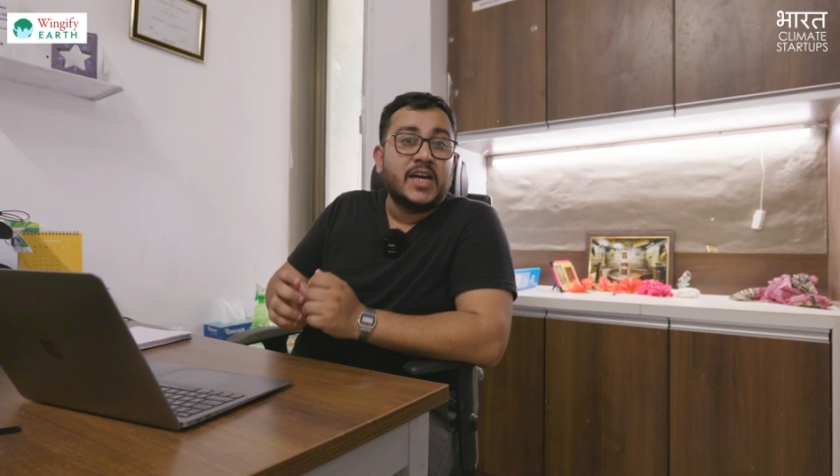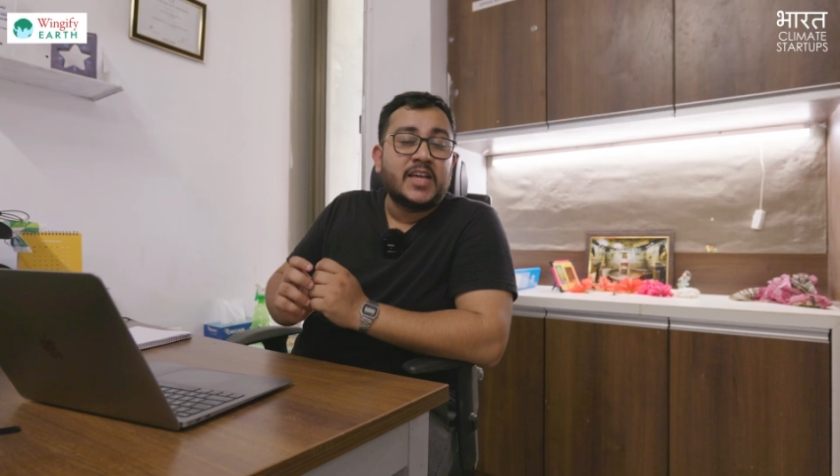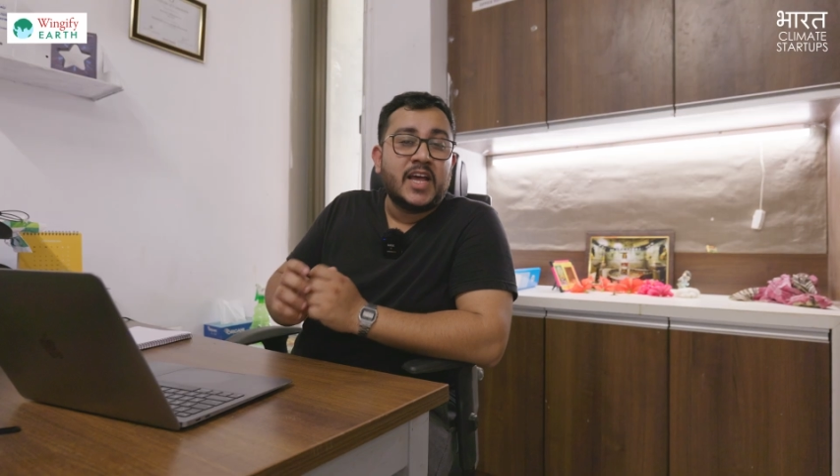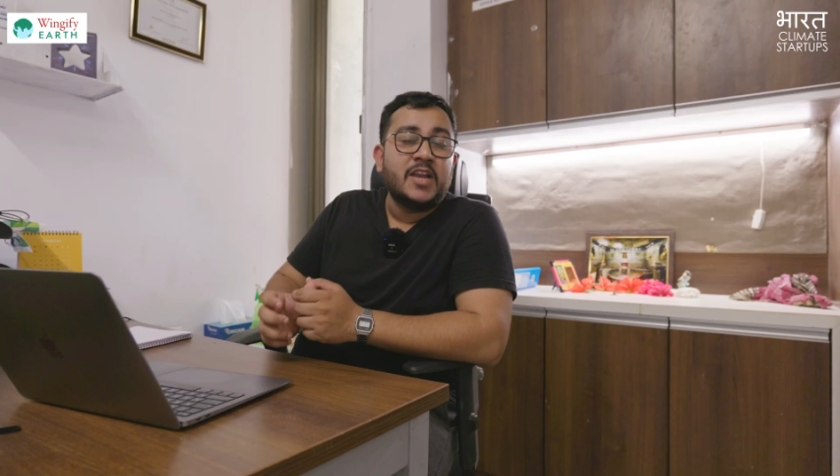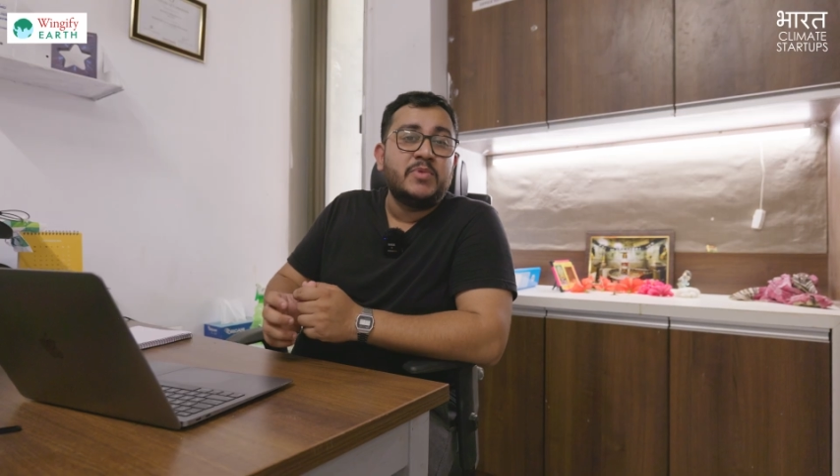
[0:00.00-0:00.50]
that
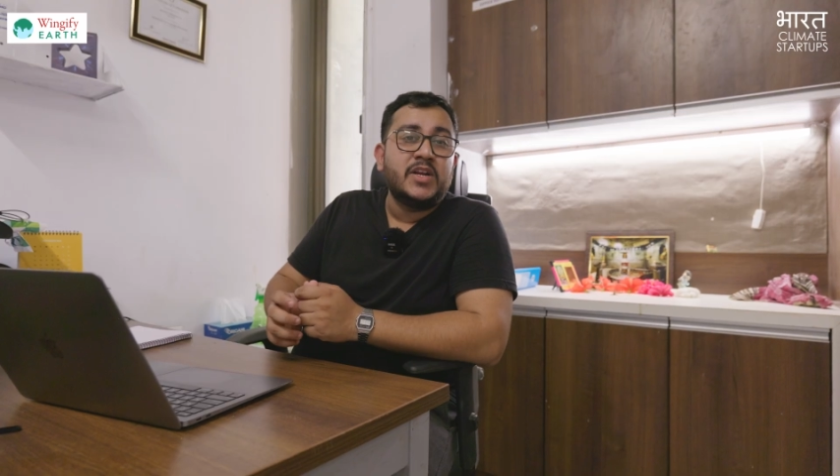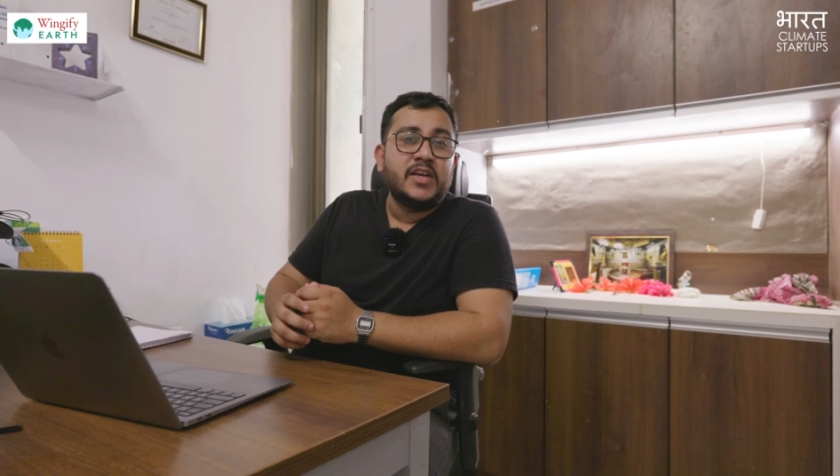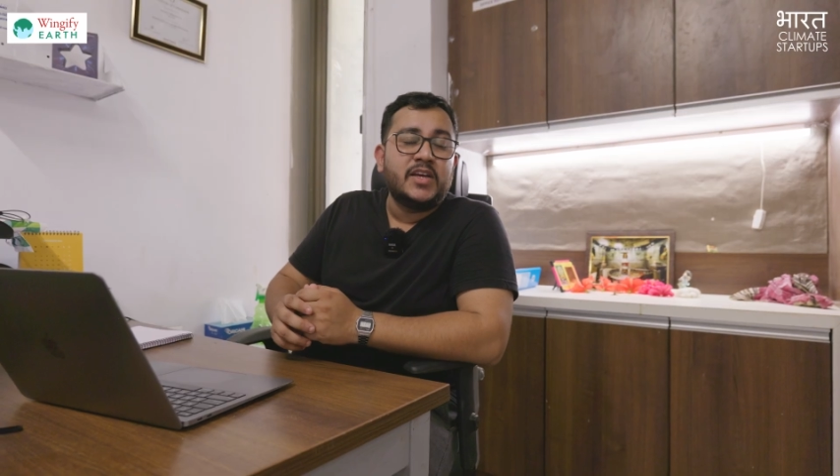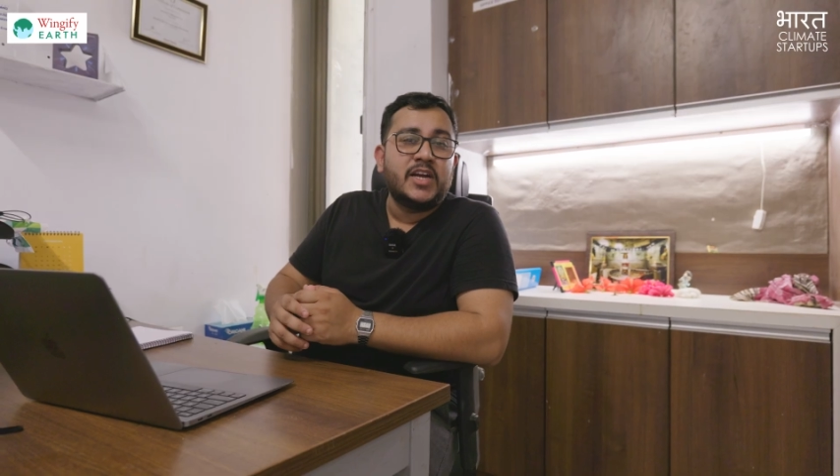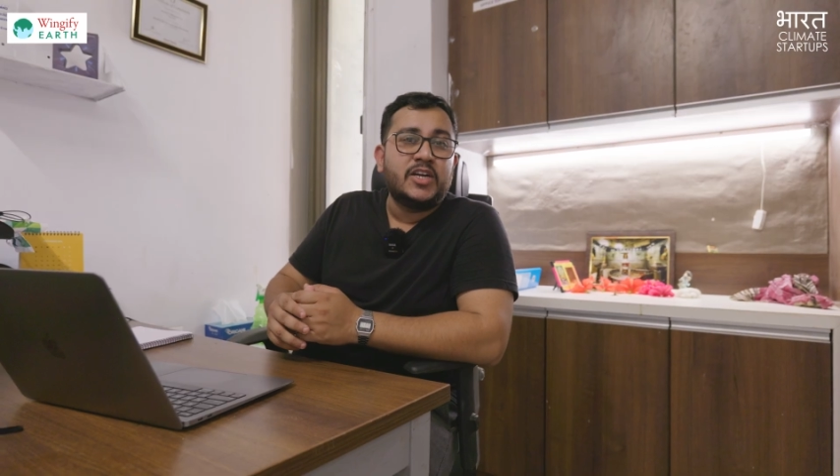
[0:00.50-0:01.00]
can be
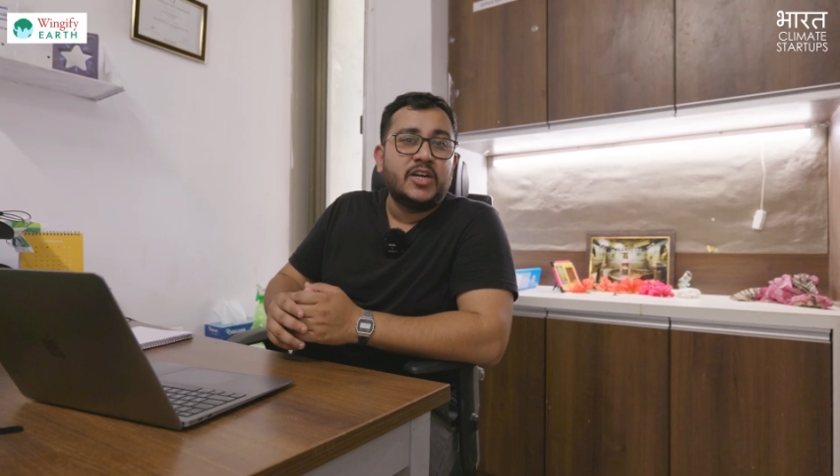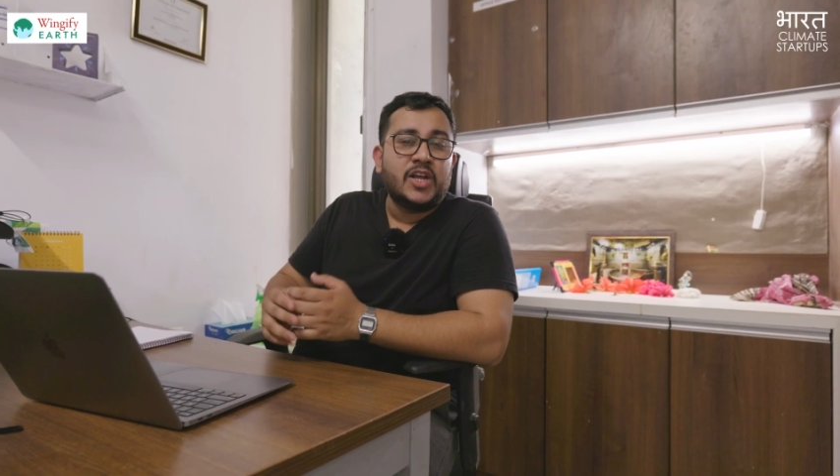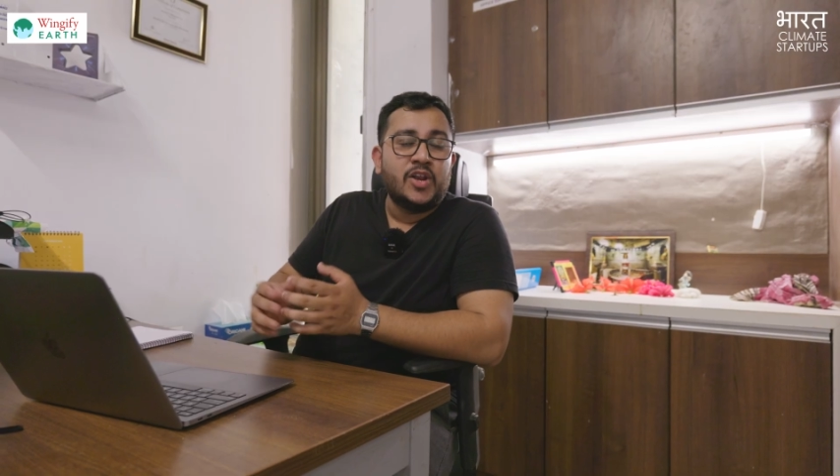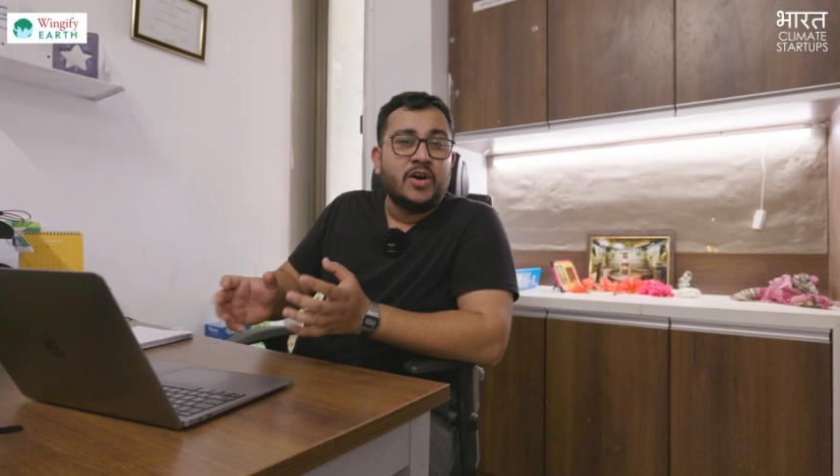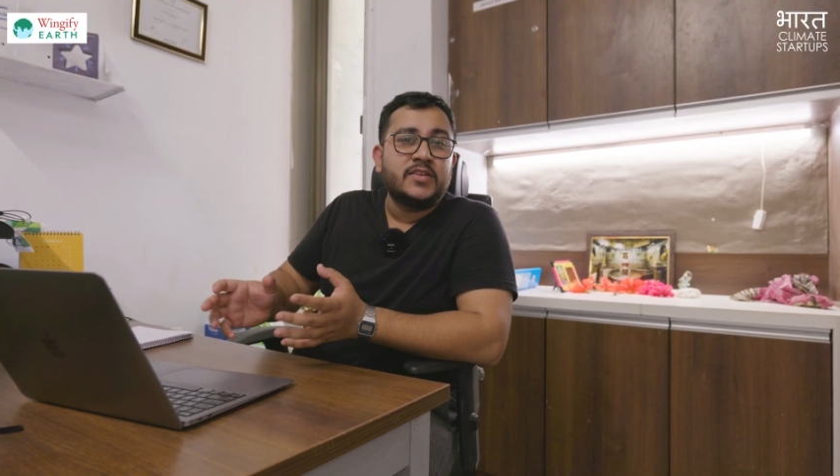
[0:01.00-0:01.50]

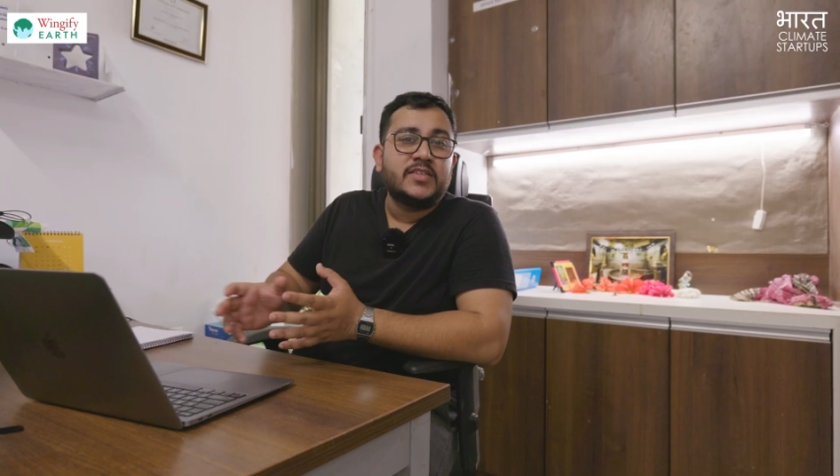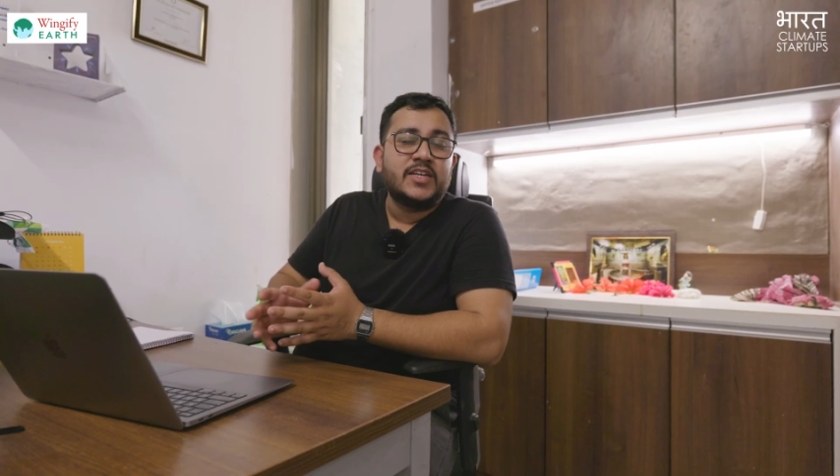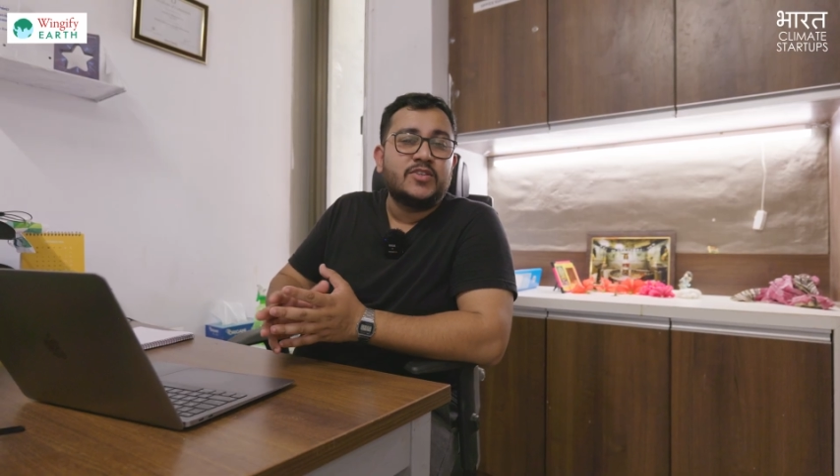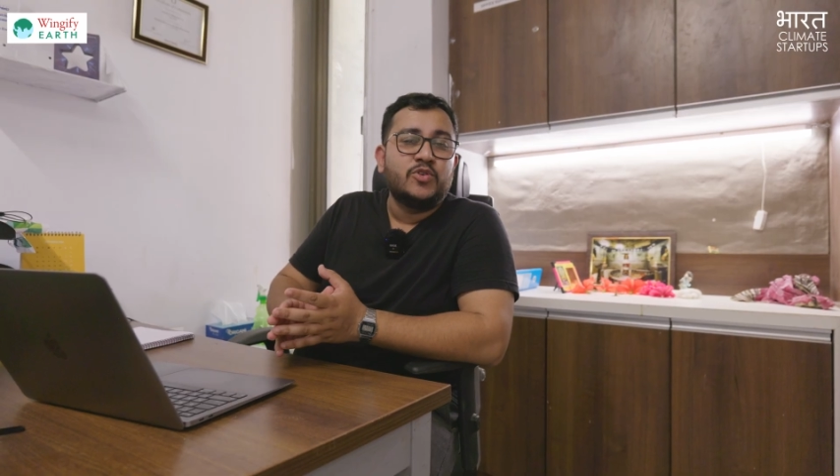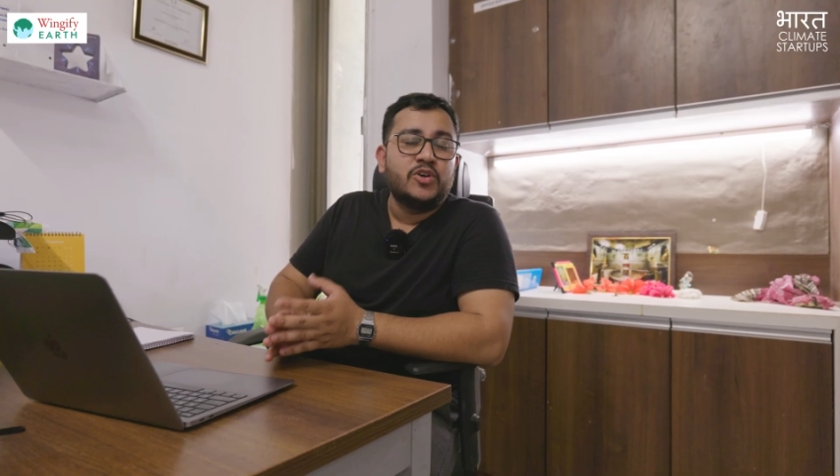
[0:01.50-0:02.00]
integrated
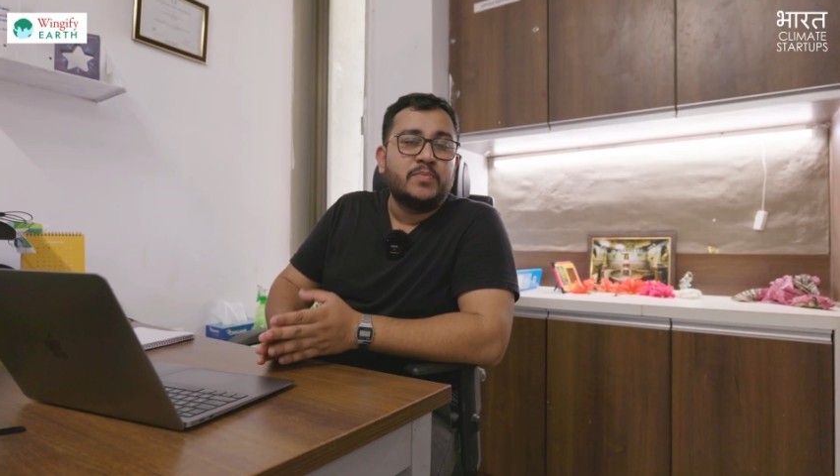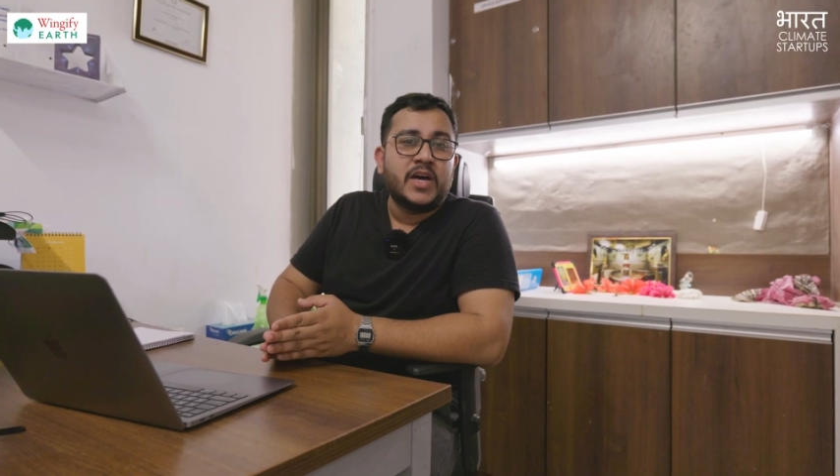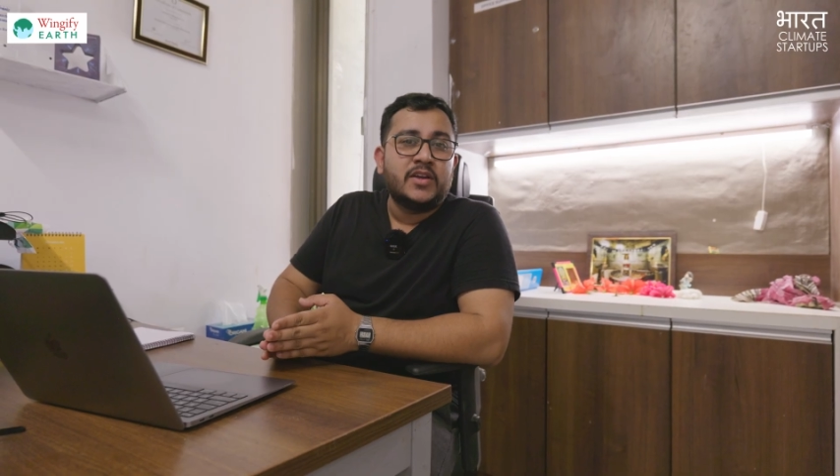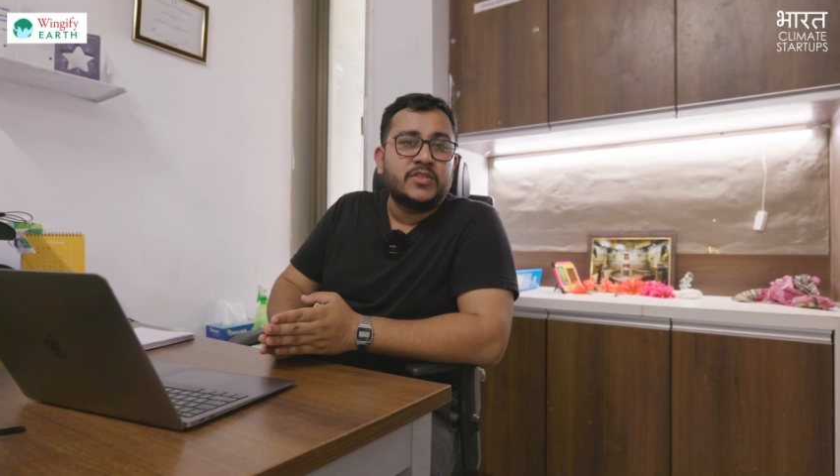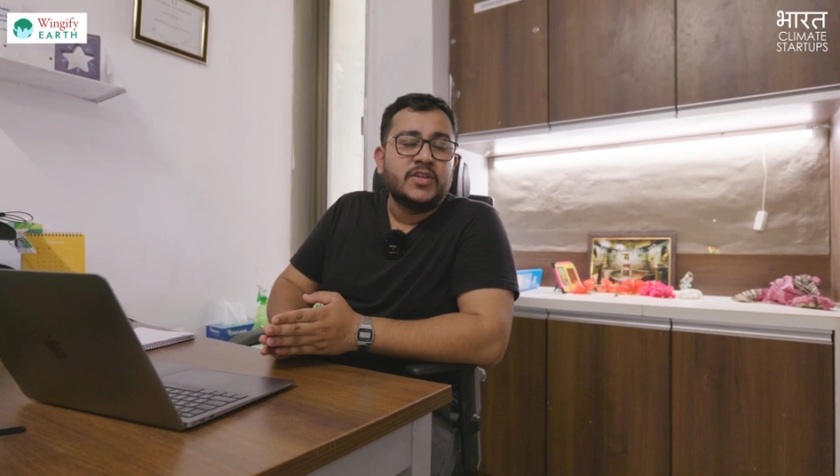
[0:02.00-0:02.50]
alongside solar
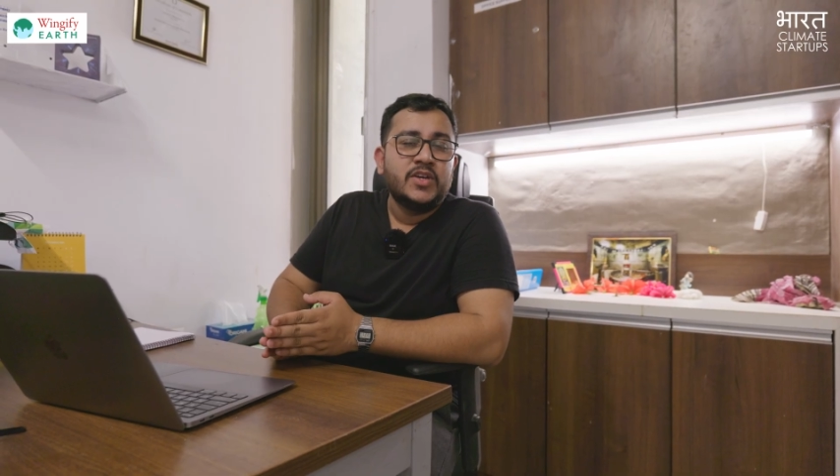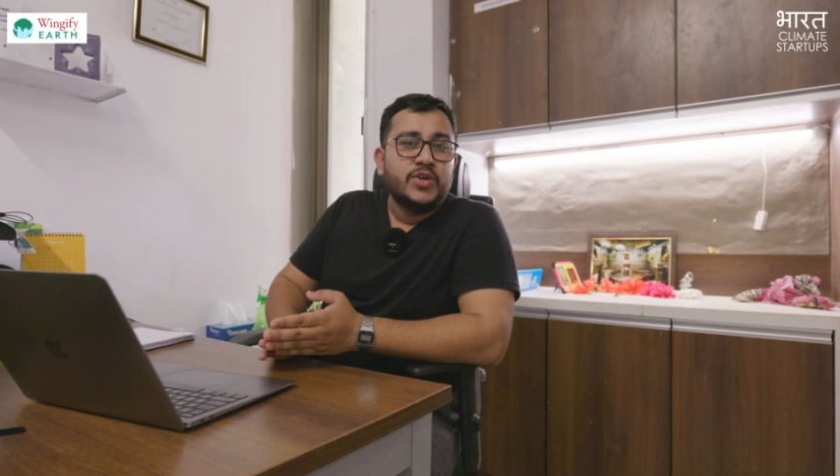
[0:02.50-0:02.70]
panels